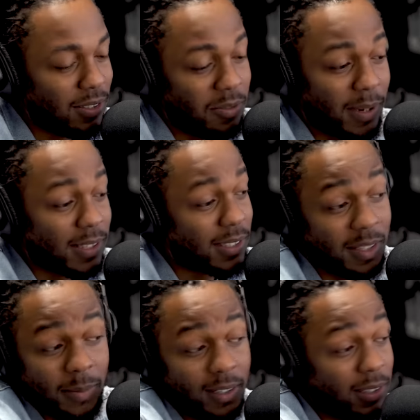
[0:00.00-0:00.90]
you may
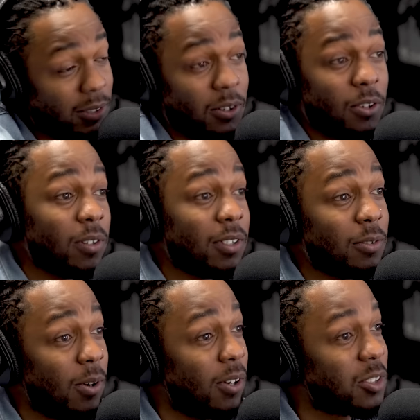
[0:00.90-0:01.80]
see me in a little hole in
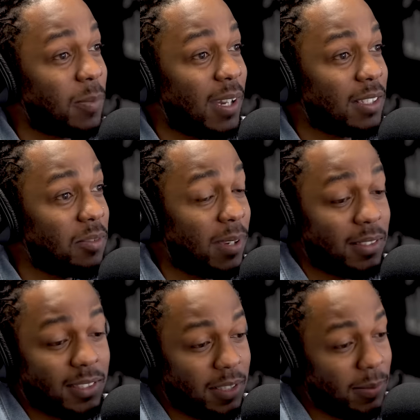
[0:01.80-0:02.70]
the wall spot. You
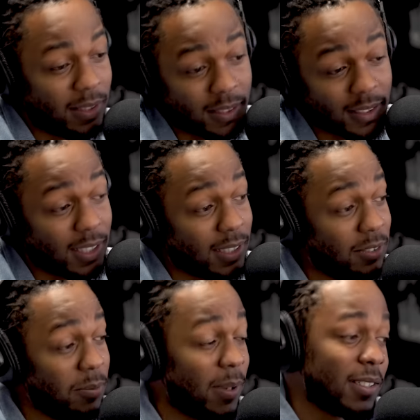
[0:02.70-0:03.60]
may see me in the city.
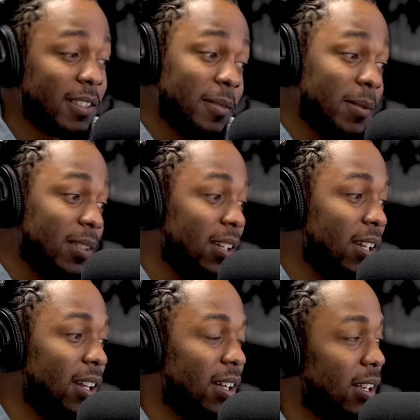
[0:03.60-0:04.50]
You may see me
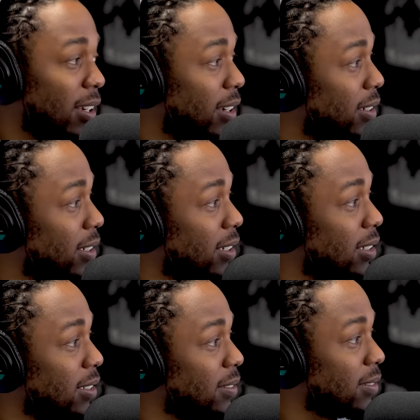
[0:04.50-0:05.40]

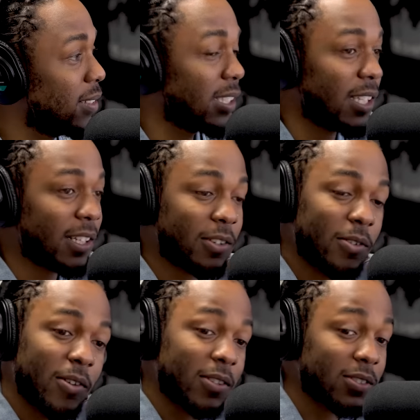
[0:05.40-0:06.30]
at the
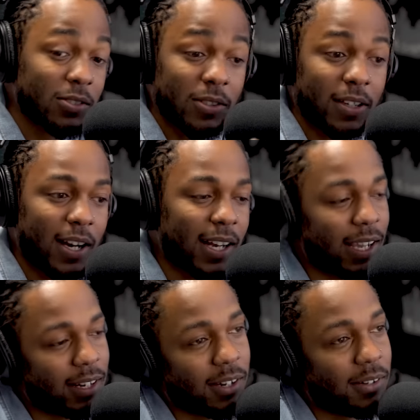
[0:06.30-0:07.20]
corner store. I
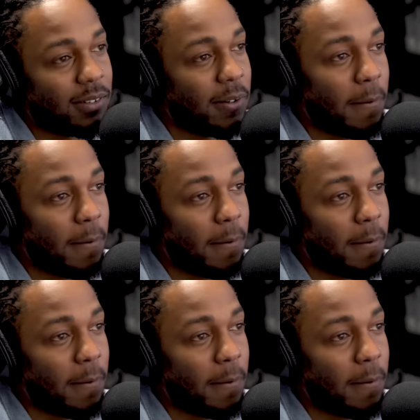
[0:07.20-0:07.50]
gotta go.